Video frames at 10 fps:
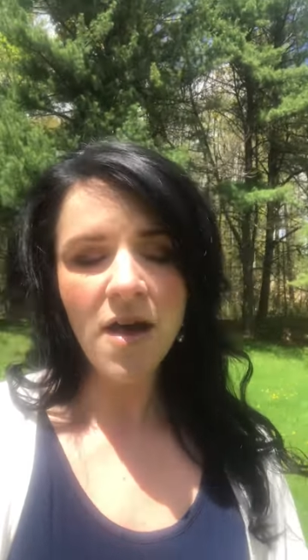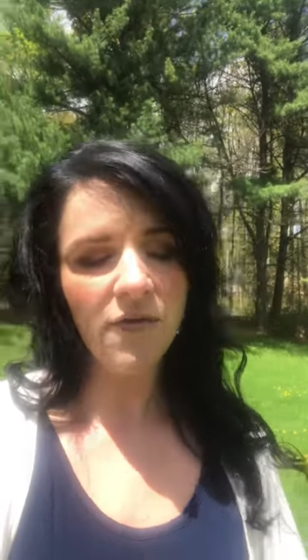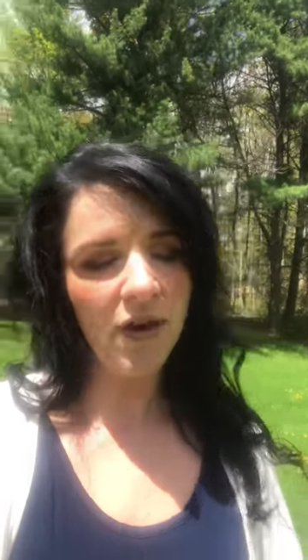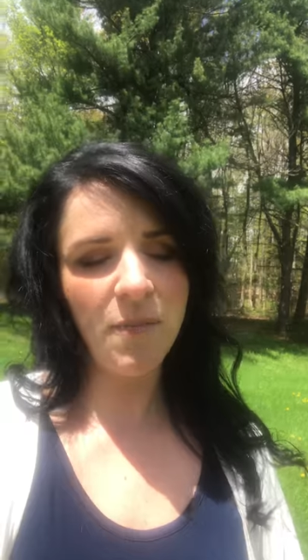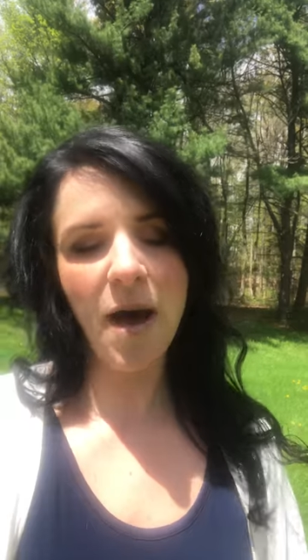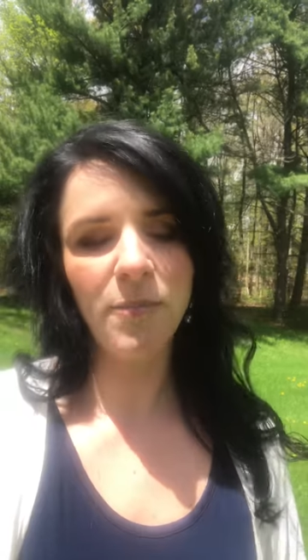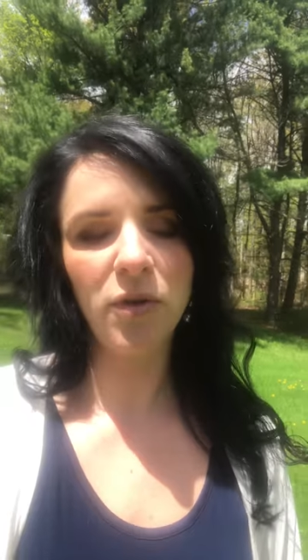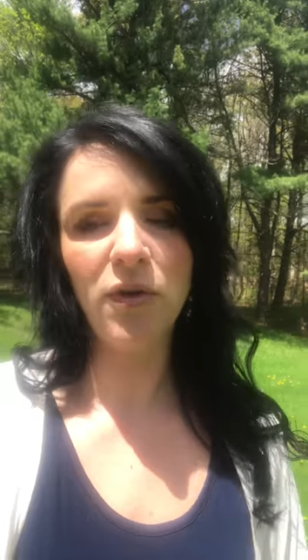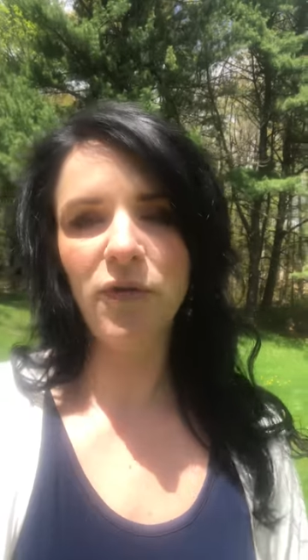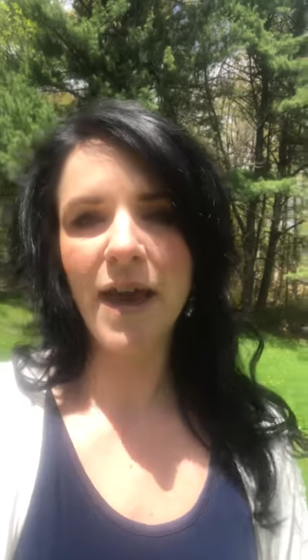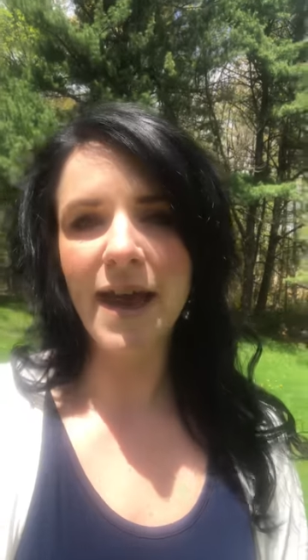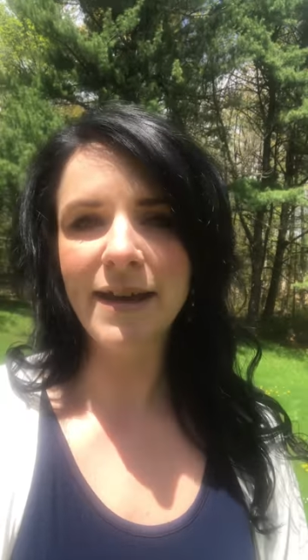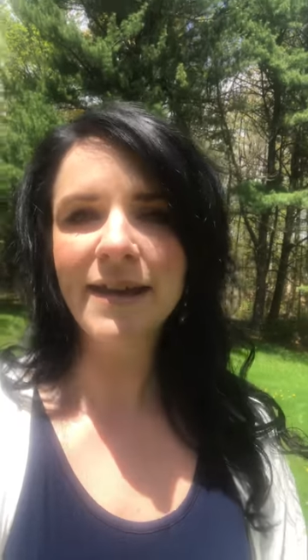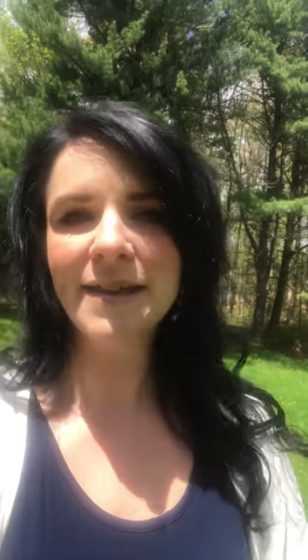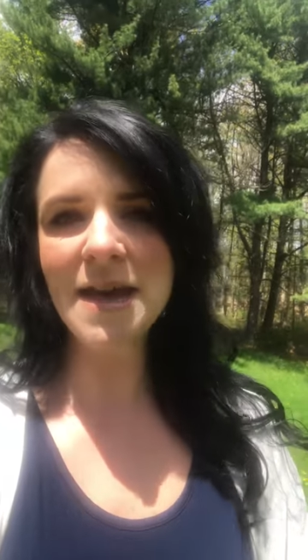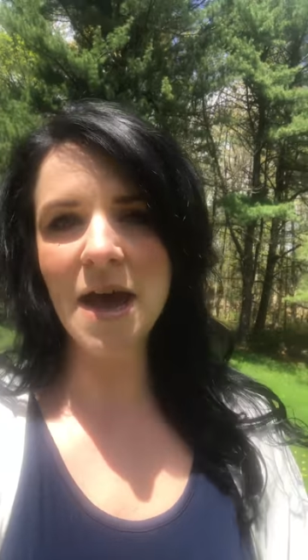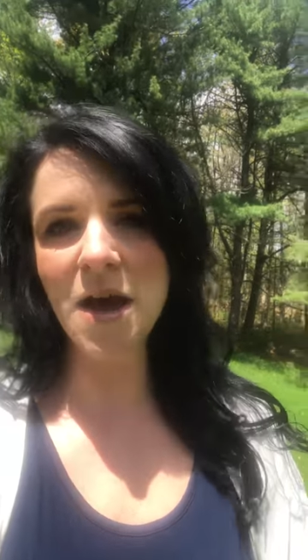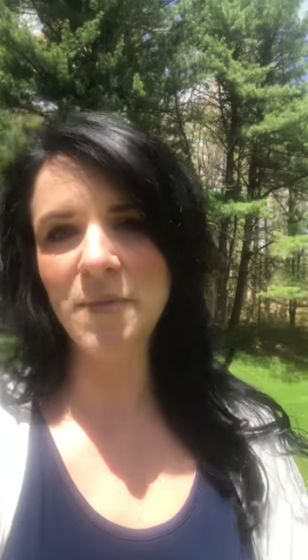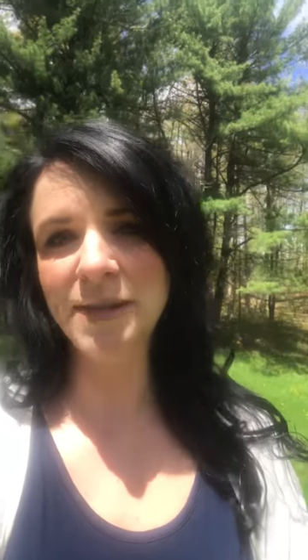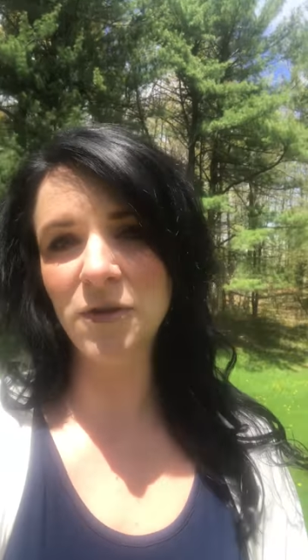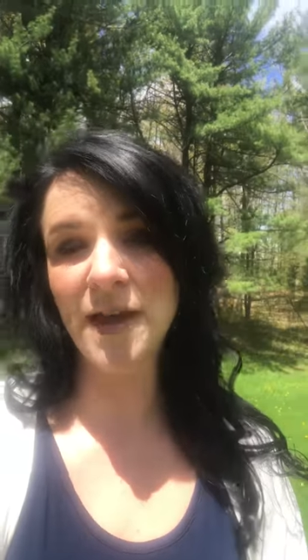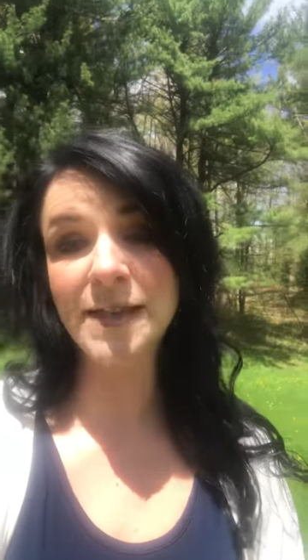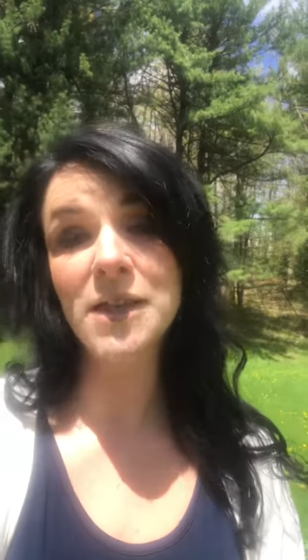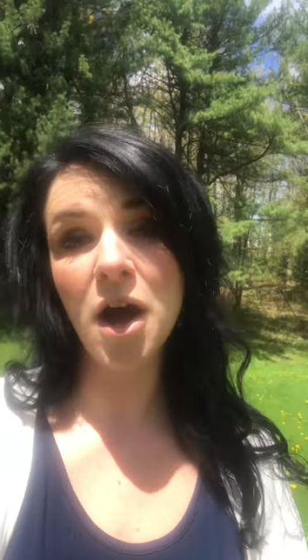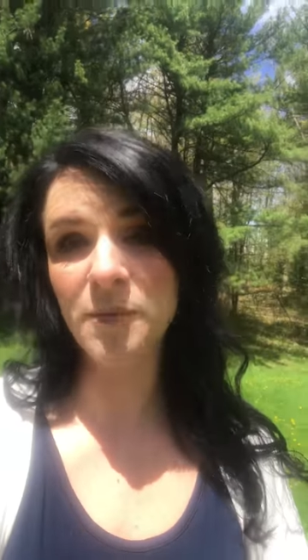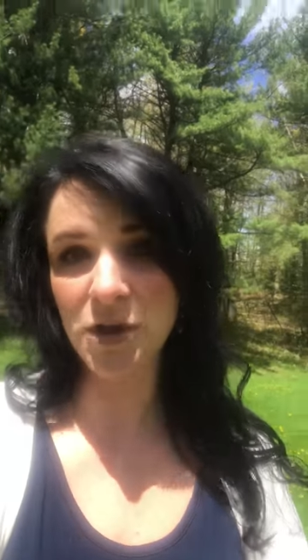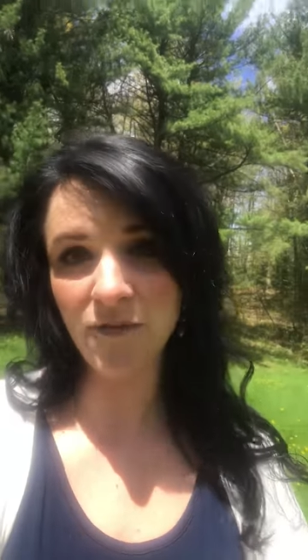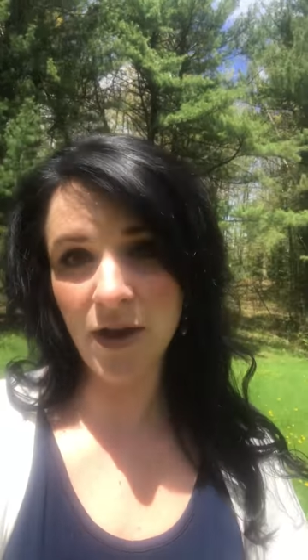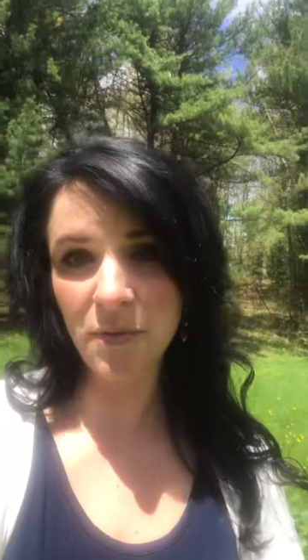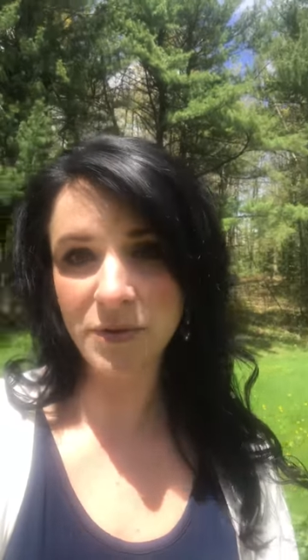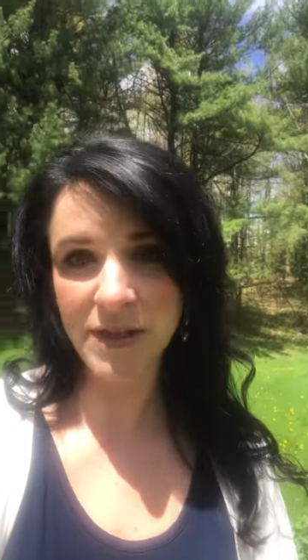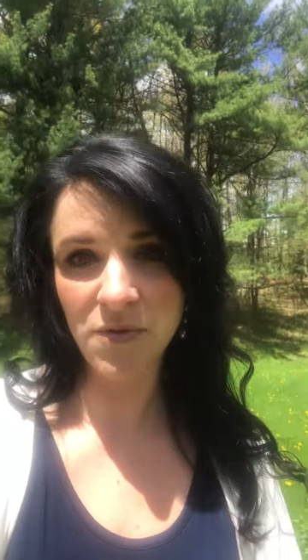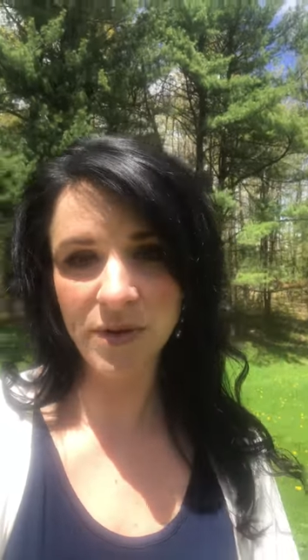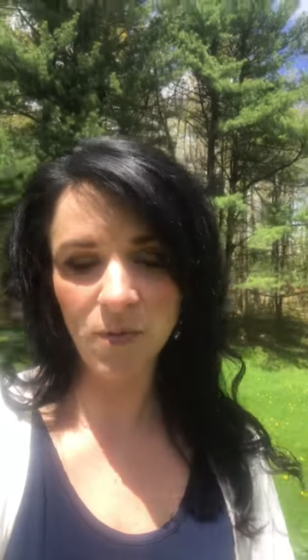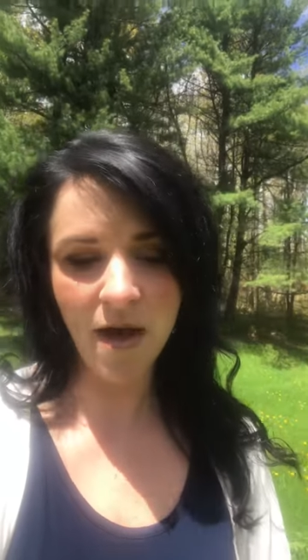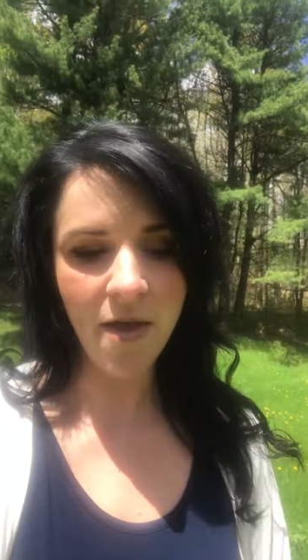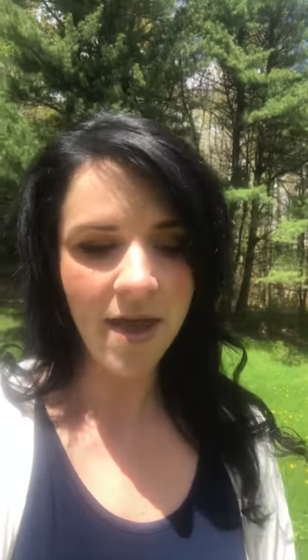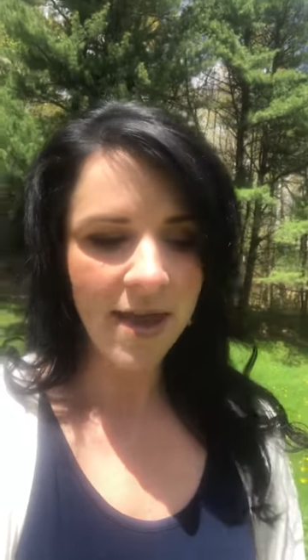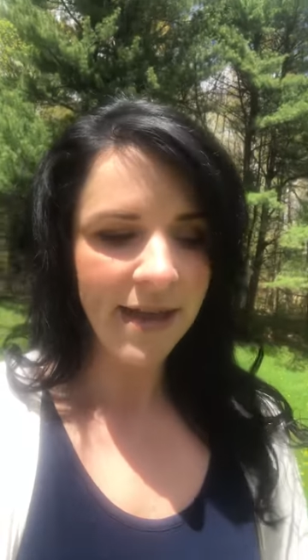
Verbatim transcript: a very very popular flag, um, so that's an option available to you as well.